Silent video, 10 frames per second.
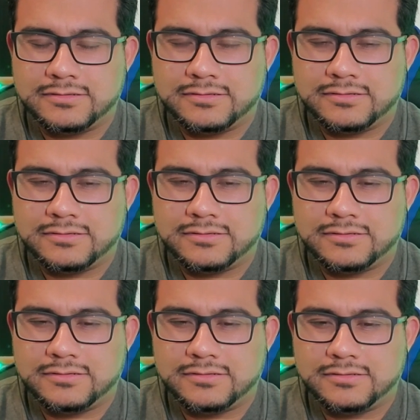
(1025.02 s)

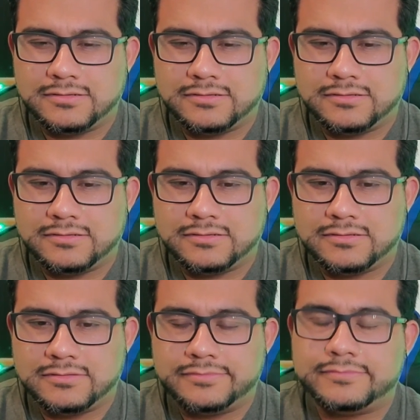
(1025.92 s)

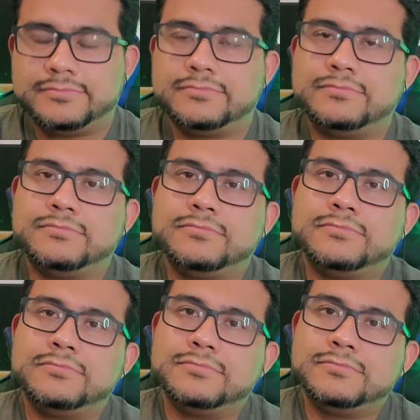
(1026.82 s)

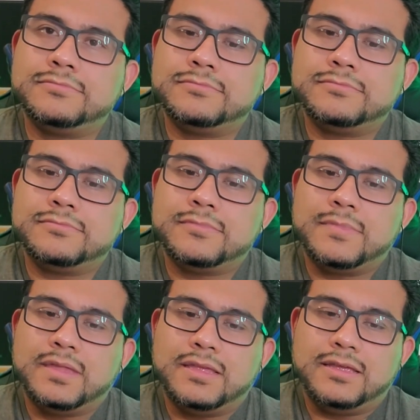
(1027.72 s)

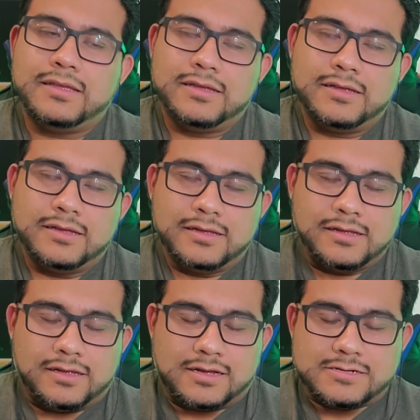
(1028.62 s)
[no speech]